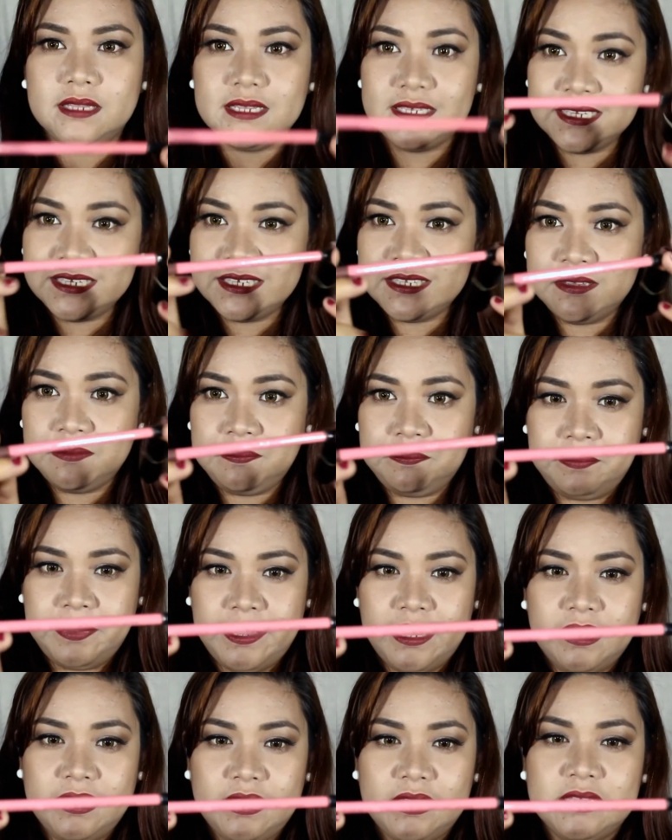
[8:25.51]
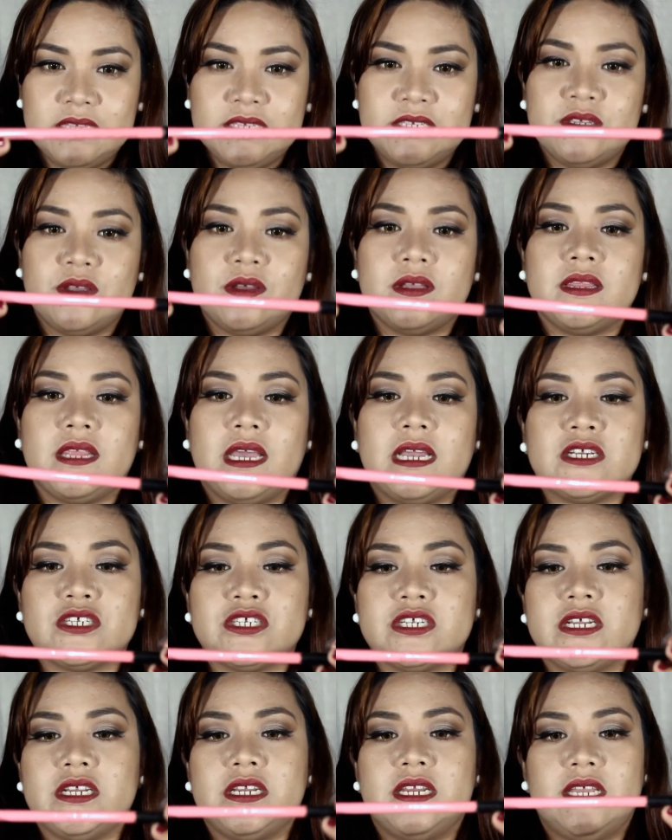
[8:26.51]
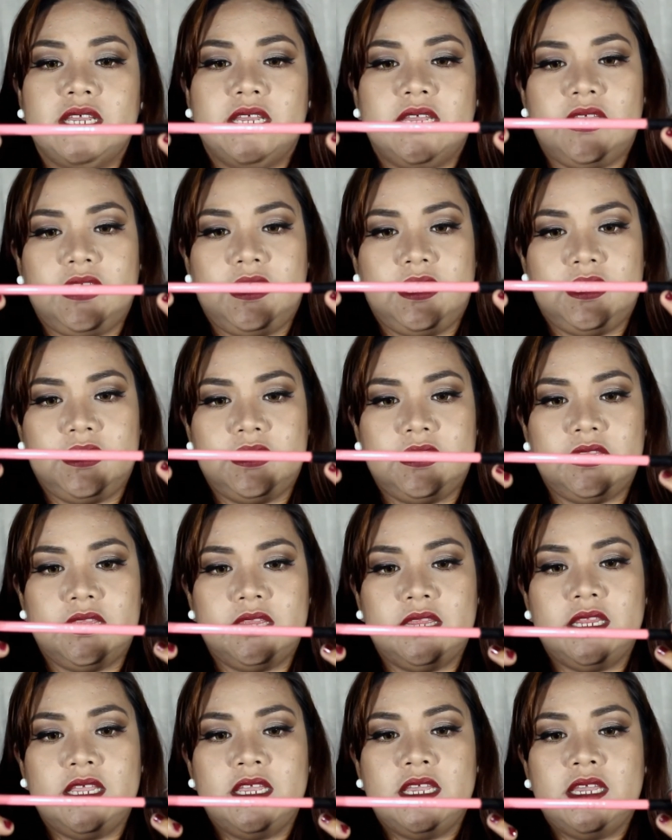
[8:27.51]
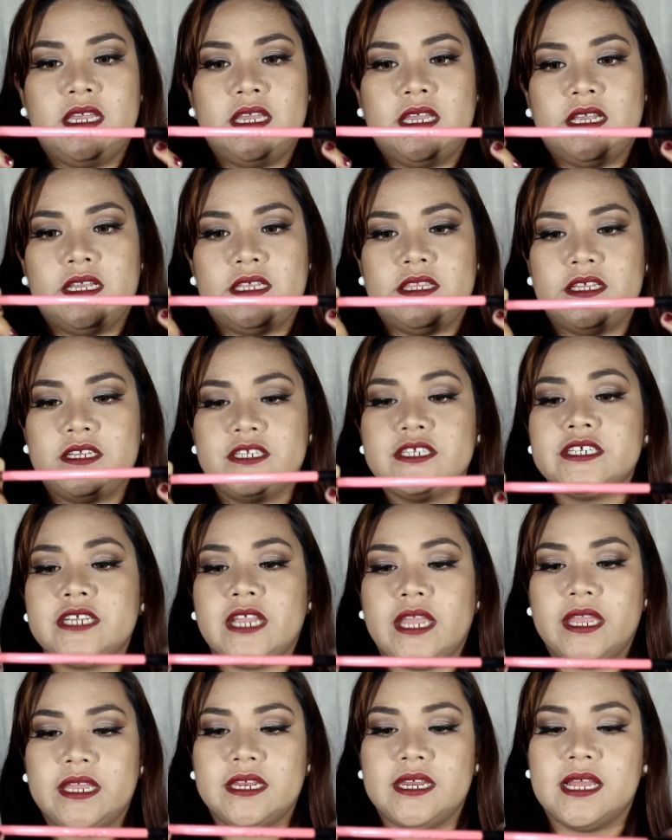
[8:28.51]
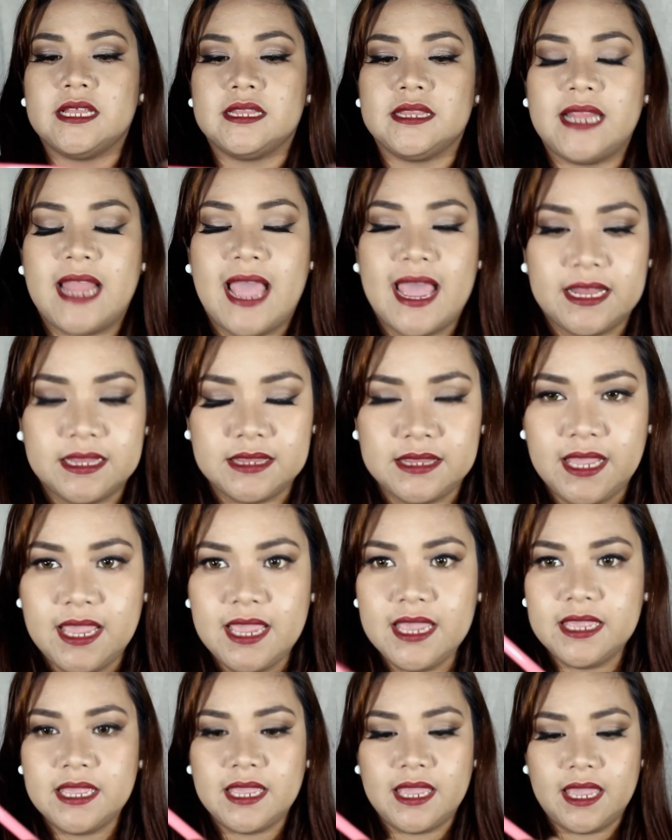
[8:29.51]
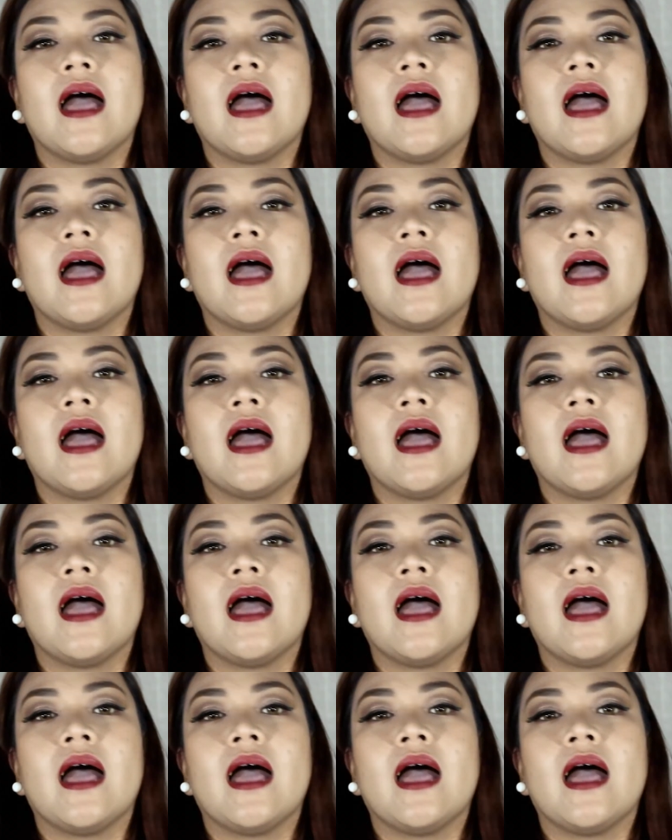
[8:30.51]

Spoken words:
This is the Pinkies collection in the shade Atlantic.